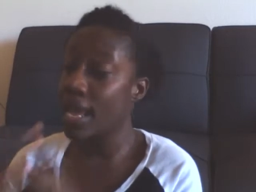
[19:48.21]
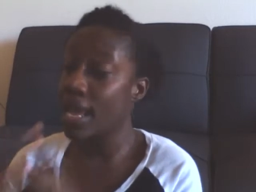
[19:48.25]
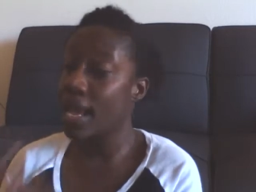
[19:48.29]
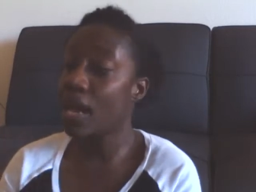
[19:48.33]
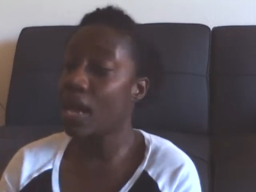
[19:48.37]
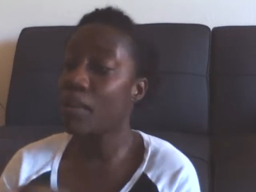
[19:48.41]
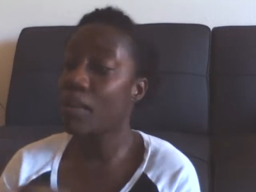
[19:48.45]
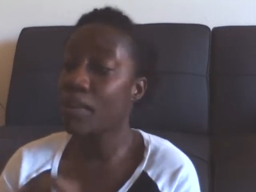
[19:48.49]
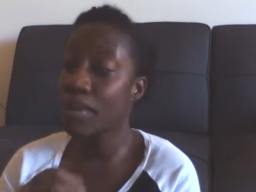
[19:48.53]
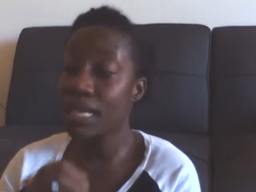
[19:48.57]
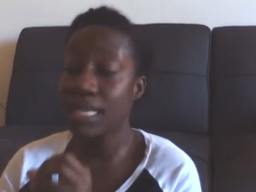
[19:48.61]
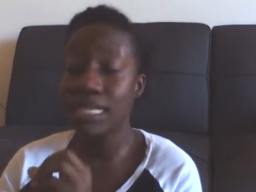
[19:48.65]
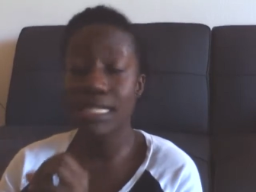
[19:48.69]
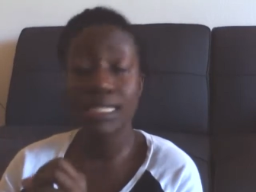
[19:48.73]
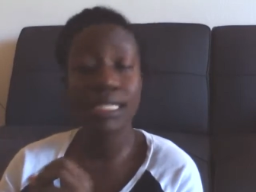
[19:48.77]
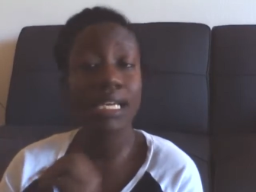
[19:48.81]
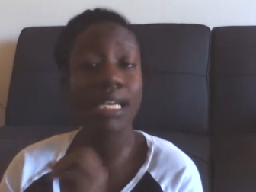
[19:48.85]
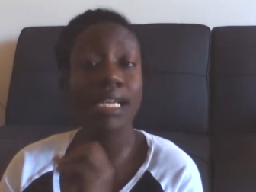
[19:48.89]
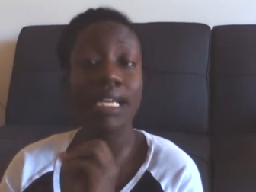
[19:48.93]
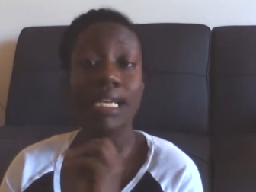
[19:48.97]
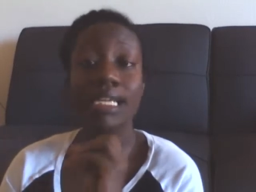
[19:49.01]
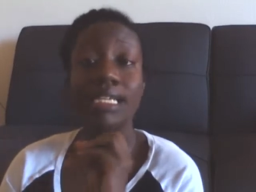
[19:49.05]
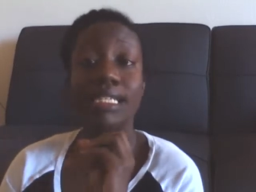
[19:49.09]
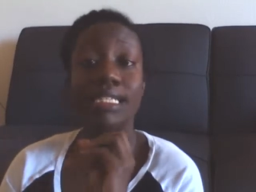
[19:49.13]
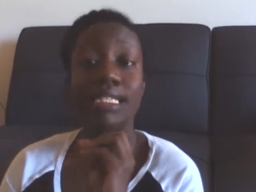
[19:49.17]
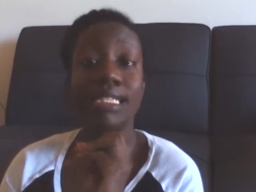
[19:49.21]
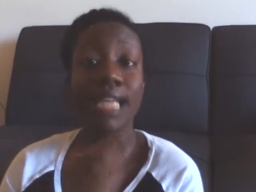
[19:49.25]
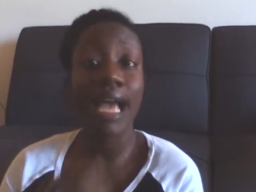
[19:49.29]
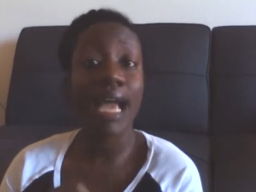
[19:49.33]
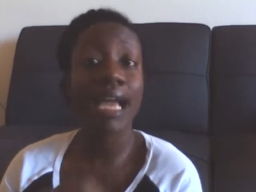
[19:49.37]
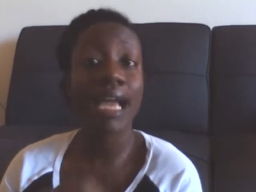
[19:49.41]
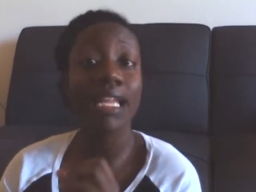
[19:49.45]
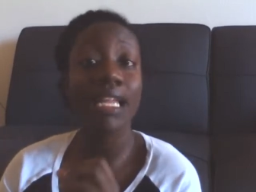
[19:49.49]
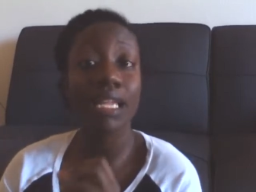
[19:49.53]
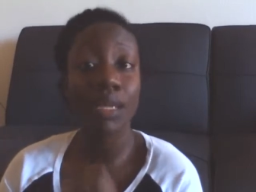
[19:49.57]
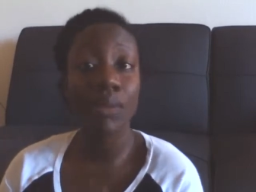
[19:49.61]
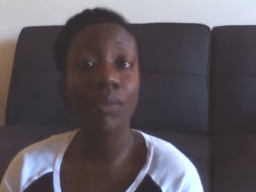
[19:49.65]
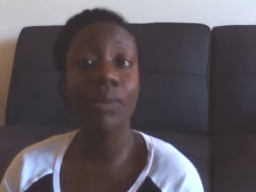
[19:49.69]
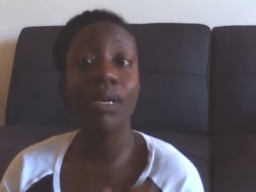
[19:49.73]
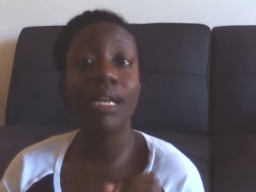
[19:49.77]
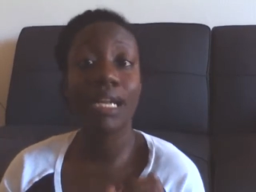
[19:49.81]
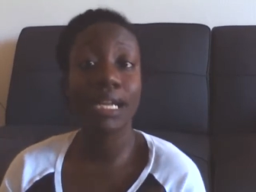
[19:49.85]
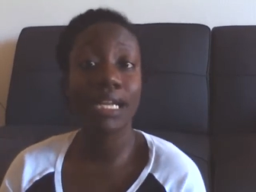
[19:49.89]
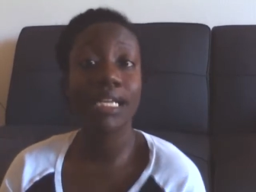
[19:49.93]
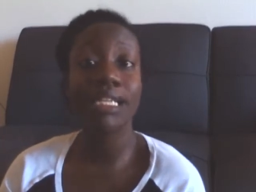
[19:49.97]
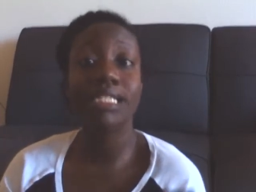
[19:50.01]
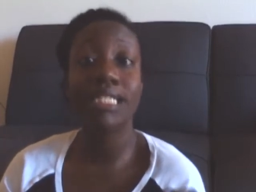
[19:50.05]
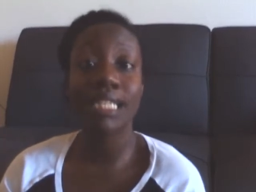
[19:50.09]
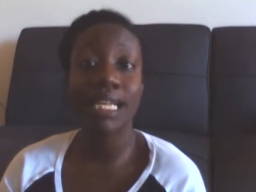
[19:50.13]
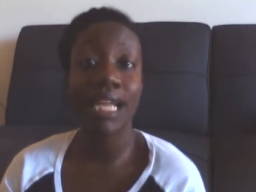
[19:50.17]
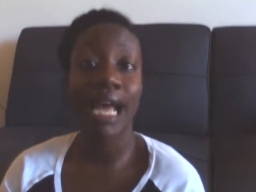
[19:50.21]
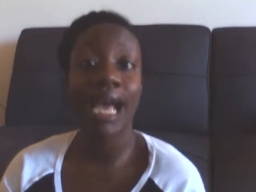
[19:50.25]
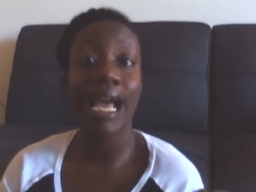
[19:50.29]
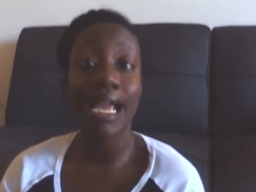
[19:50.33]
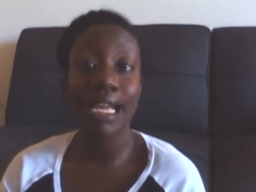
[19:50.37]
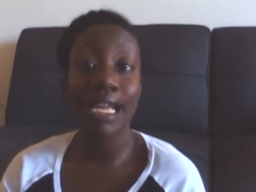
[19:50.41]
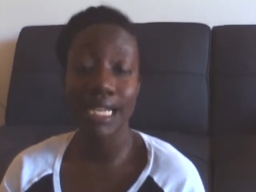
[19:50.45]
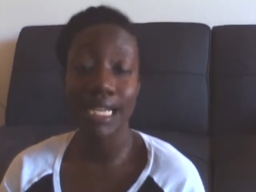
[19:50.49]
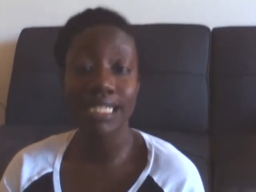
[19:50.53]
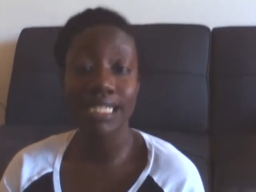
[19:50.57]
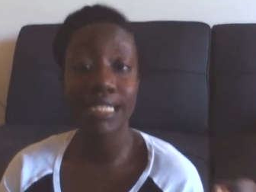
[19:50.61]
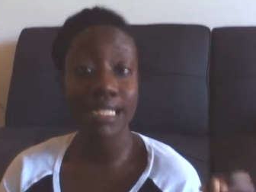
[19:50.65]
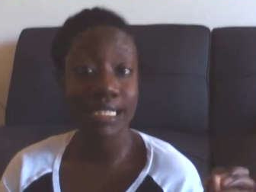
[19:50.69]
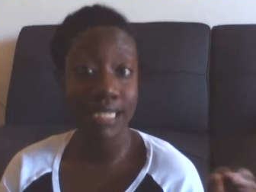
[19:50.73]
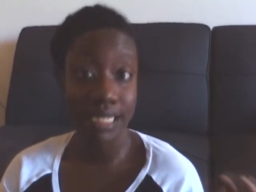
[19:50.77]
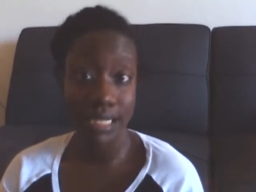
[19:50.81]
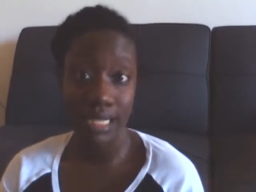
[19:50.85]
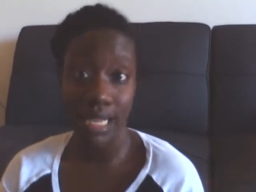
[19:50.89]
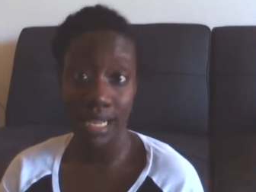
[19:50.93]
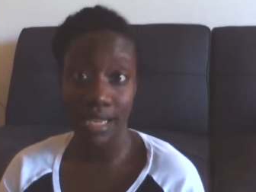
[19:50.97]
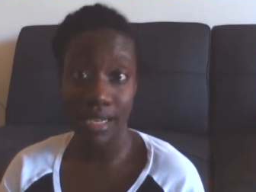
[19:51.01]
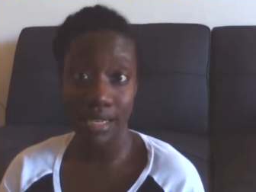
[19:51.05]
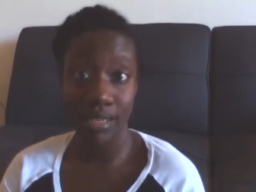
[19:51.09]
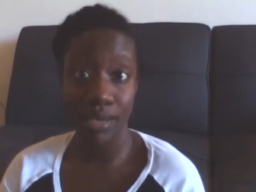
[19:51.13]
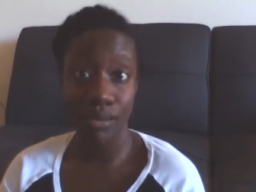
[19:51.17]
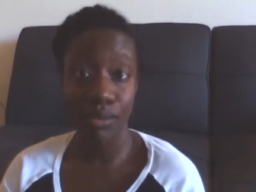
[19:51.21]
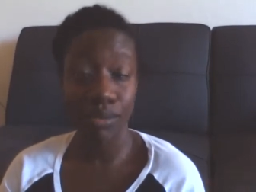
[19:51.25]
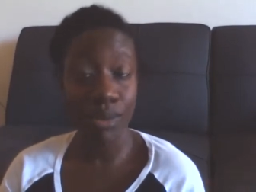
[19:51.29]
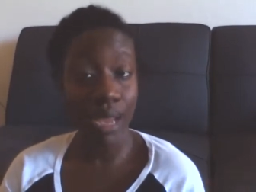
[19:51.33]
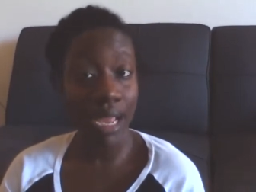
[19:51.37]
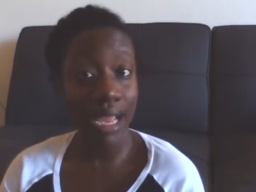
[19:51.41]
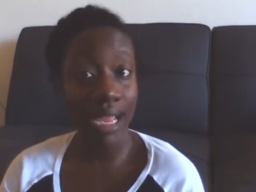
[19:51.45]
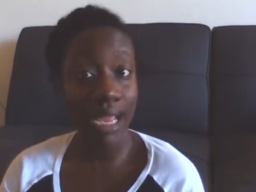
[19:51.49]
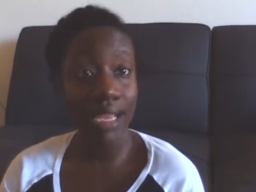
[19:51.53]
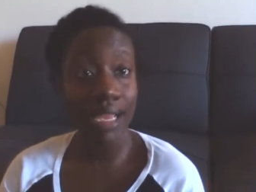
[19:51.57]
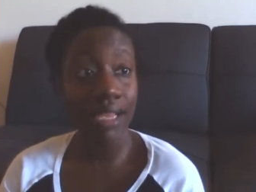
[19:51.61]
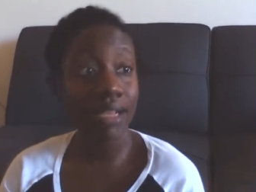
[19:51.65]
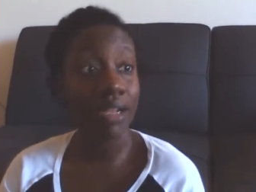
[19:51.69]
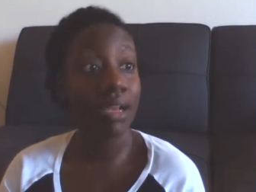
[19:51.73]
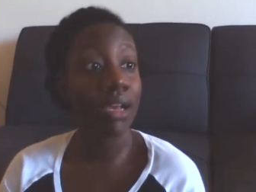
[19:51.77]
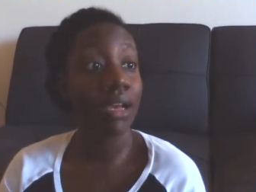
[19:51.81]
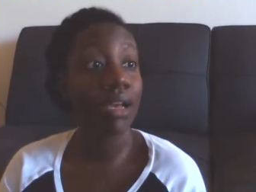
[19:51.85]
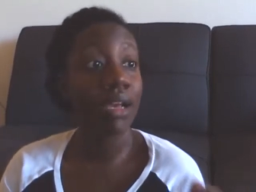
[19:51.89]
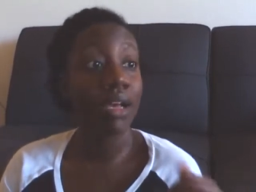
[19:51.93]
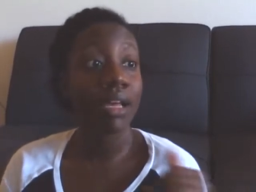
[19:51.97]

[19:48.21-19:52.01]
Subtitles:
help me to study exactly what it is that I need to study, right?